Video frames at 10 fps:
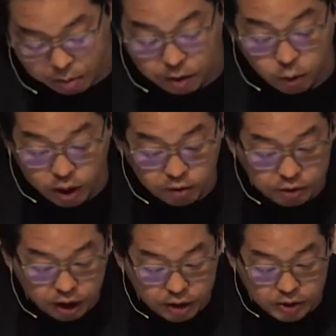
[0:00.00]
By way
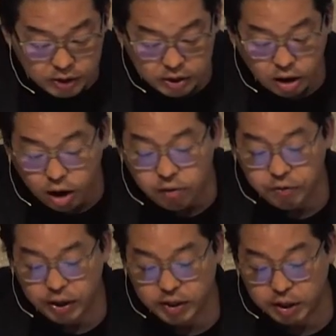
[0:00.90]
of losses, it's
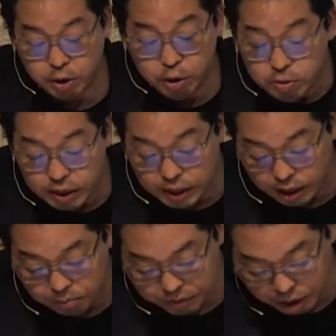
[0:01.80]
obvious that the
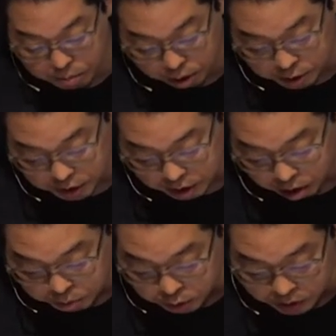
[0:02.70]
unity that Barnes
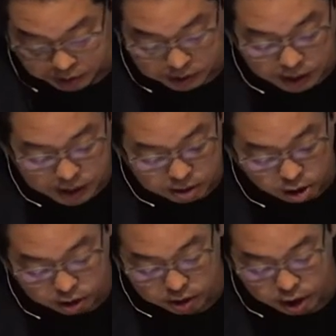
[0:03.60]
sought between the site, the
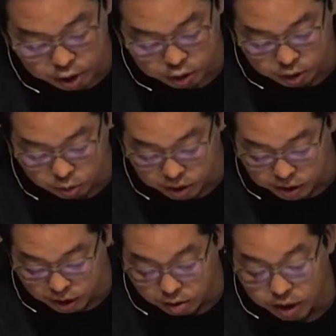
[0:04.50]
architecture, the works,
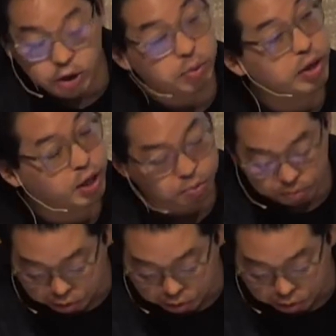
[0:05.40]
and their arrangement has been